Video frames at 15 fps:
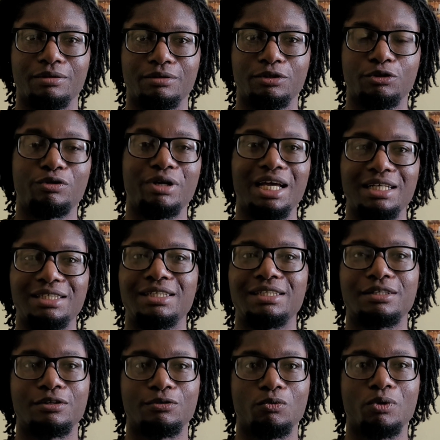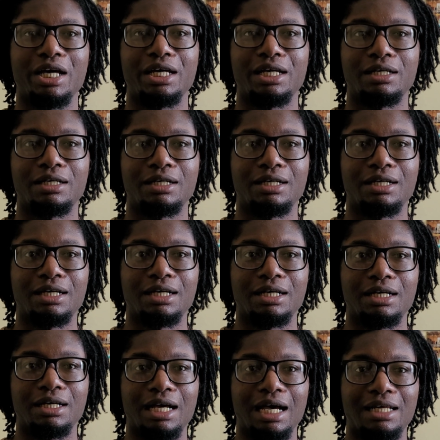created in a way
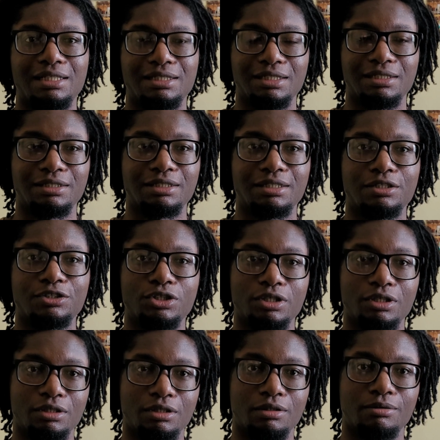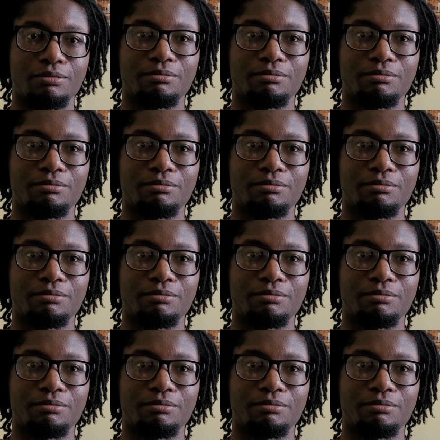and in such a